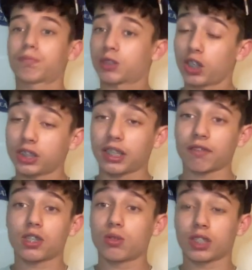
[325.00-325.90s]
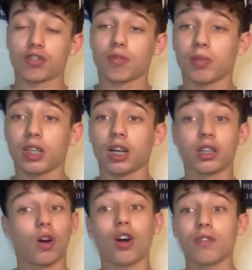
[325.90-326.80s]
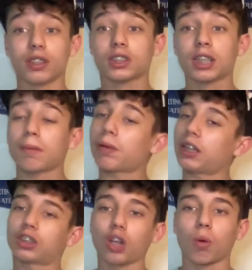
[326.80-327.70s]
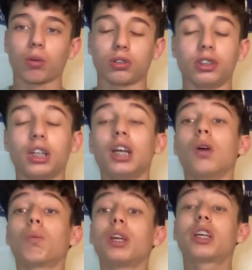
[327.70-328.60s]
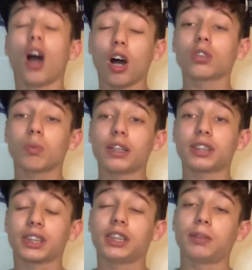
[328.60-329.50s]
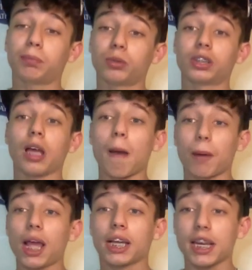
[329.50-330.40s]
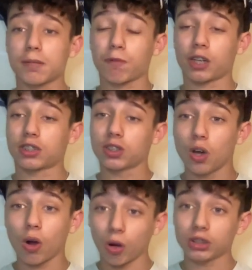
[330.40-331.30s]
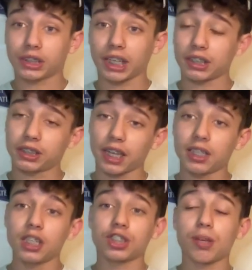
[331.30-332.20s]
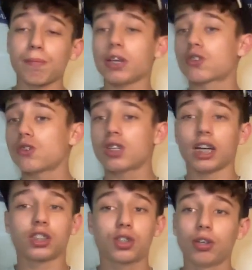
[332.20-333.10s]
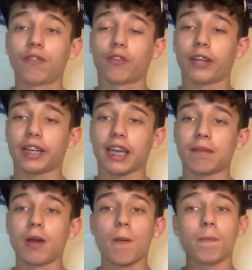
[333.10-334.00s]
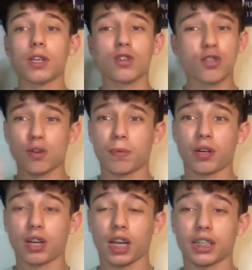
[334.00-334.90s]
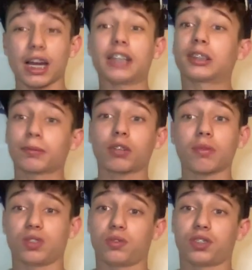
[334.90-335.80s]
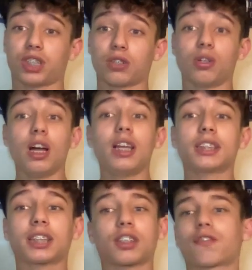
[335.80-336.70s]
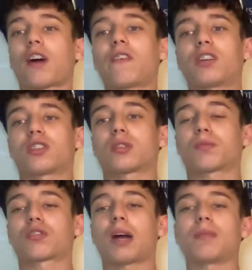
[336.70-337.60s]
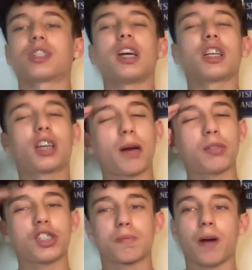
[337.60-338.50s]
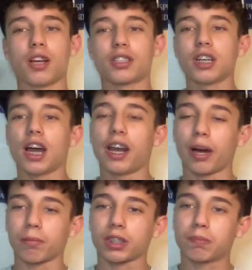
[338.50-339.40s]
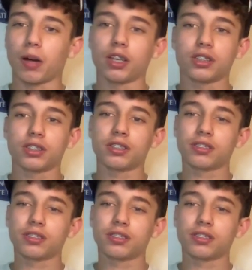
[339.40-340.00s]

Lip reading: Kulusevski who's extremely young, Oliver Skip, and so on. We can't wait to see the boys play against Brighton on Saturday, so make sure you guys tune in for that game. Make sure you drop a like and subscribe to the YouTube channel. Let's get to 500 subscribers. Come on, Spurs, and up the Spurs.